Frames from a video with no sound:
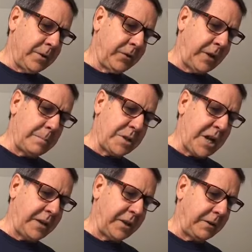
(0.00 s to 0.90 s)
Some
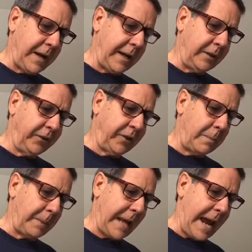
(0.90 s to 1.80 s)
shake their heads,
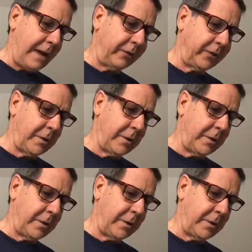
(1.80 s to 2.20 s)
some gasp,